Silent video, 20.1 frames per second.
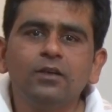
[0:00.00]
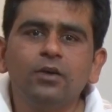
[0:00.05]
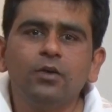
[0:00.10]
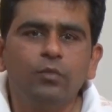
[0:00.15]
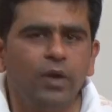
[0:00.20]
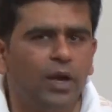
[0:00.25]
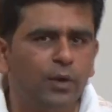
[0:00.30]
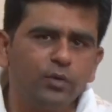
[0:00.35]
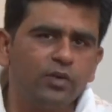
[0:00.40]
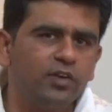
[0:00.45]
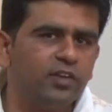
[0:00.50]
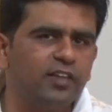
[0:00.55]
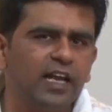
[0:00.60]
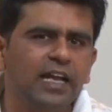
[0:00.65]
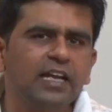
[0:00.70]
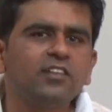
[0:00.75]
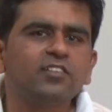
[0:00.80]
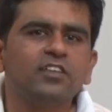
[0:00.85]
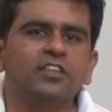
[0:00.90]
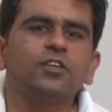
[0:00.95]
we have to
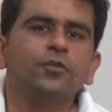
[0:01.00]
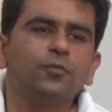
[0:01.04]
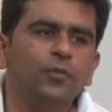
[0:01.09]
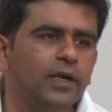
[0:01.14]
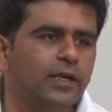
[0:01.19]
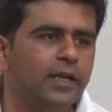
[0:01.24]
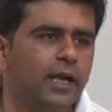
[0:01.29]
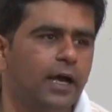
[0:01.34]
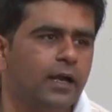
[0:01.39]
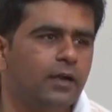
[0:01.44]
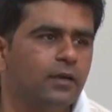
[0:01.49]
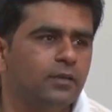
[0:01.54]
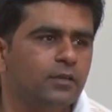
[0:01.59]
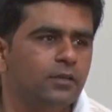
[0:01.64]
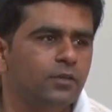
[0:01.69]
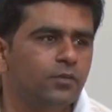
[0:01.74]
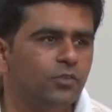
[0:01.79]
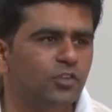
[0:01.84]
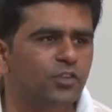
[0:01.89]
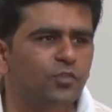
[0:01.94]
design such a filter
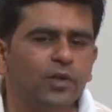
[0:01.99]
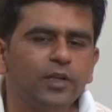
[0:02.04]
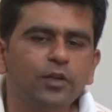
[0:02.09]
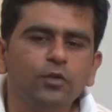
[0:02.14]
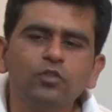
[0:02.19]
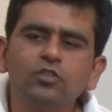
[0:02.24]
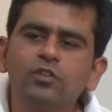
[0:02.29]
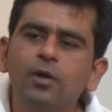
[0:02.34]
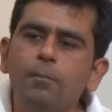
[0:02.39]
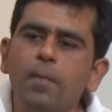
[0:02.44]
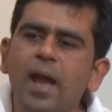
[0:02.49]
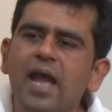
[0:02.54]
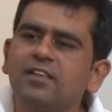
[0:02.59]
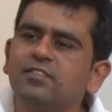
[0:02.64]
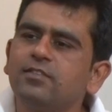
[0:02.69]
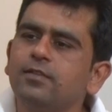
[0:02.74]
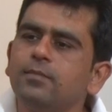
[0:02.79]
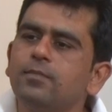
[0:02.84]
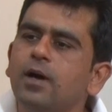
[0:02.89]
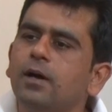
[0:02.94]
which will give the
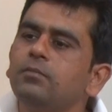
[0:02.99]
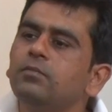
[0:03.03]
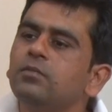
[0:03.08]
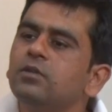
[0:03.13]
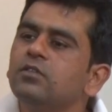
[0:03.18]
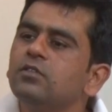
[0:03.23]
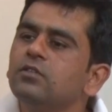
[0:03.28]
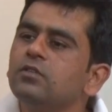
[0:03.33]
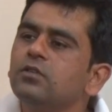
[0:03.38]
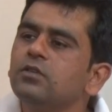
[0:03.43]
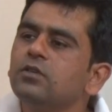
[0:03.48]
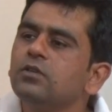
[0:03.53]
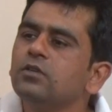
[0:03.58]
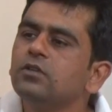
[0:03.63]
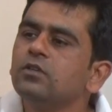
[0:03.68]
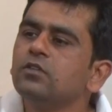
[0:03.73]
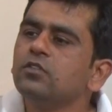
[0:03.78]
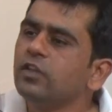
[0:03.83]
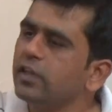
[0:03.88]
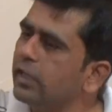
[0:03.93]
maximum
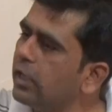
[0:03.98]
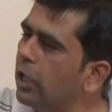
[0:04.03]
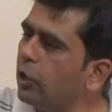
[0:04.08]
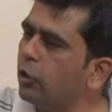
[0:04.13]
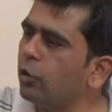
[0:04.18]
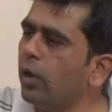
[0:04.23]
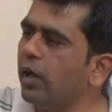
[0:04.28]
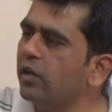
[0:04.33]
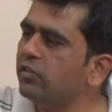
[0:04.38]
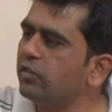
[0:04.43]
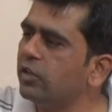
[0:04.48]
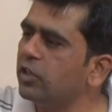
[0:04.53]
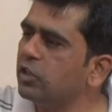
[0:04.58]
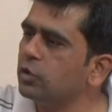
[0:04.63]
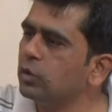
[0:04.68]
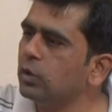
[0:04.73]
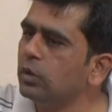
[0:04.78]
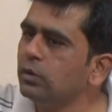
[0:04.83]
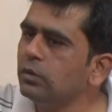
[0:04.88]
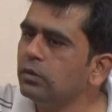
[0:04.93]
signal to noise
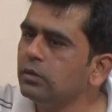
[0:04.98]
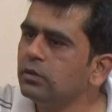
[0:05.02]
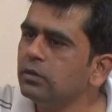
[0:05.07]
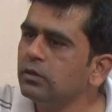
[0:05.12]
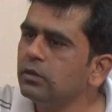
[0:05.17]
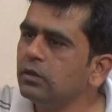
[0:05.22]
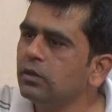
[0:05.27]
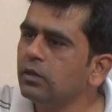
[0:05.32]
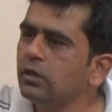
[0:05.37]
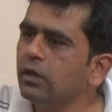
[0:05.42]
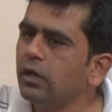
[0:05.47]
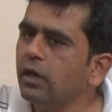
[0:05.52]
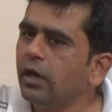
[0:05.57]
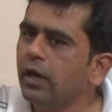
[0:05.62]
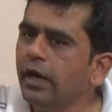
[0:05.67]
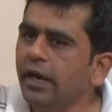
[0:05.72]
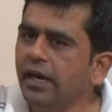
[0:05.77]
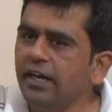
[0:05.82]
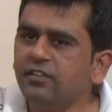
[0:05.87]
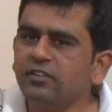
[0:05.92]
ratio.
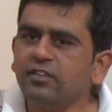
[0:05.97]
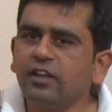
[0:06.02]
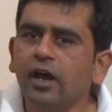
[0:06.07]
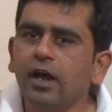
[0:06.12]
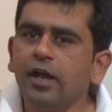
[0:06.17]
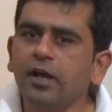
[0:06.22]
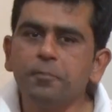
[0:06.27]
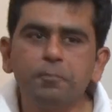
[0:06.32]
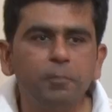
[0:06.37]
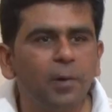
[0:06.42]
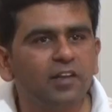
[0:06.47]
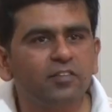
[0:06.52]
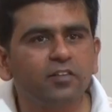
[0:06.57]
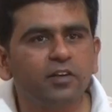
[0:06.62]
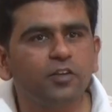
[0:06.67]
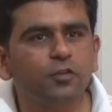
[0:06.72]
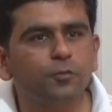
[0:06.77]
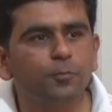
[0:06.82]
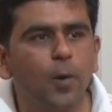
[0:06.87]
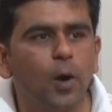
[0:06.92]
Its impulse
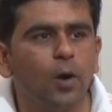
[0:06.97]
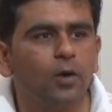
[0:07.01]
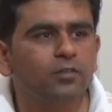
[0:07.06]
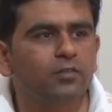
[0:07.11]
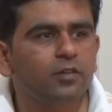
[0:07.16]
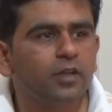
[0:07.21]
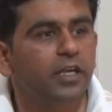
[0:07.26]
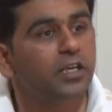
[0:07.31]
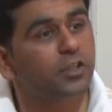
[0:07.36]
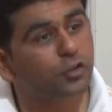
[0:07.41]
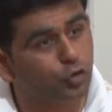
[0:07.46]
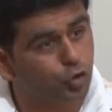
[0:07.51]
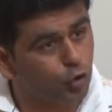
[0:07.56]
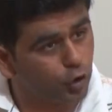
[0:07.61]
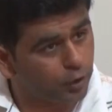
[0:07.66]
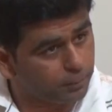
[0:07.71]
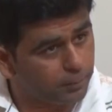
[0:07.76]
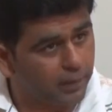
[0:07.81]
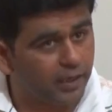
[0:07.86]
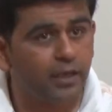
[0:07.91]
response, it
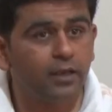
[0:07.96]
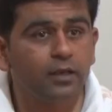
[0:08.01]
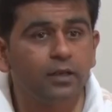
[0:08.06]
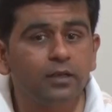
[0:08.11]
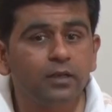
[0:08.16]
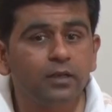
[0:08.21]
should be